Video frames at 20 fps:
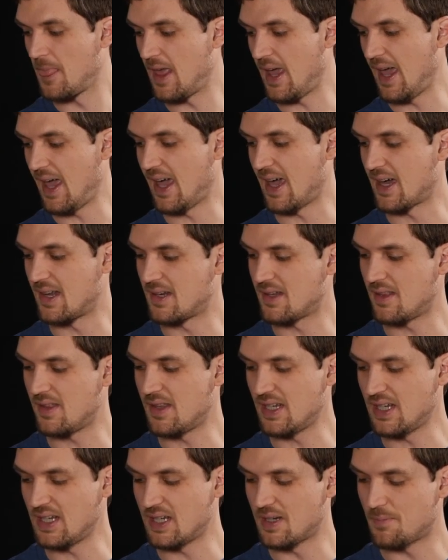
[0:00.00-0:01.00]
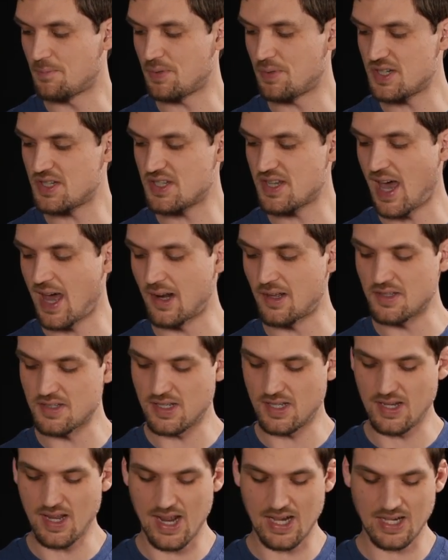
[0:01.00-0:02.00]
and the bridge saddles,
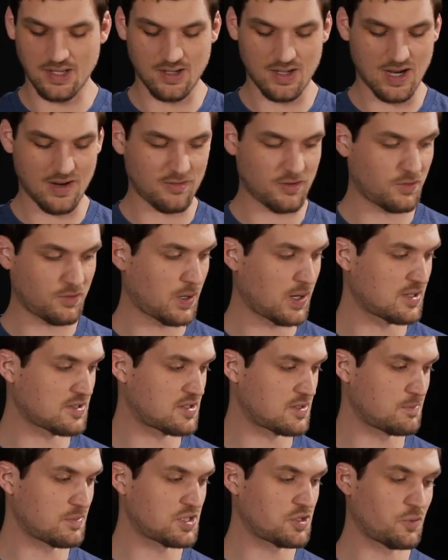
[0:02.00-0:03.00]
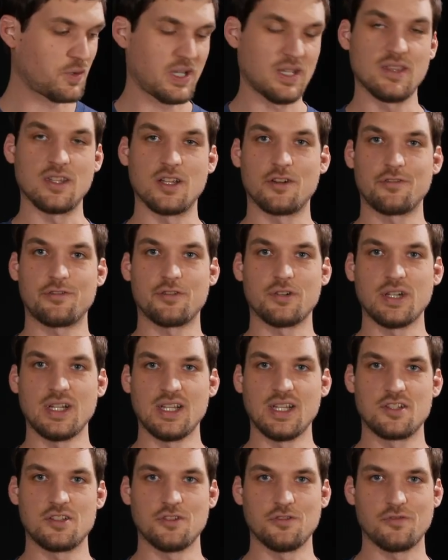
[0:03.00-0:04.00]
and everywhere else in between they're
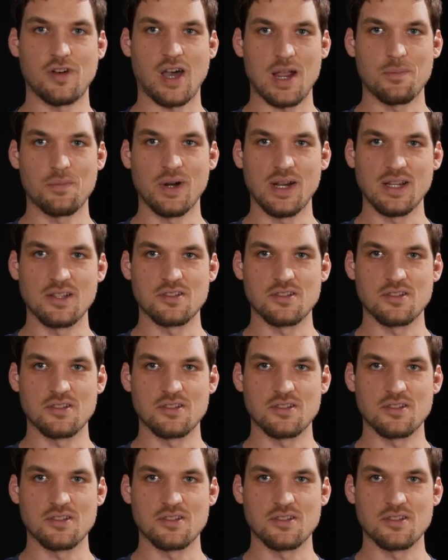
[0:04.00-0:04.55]
free to vibrate.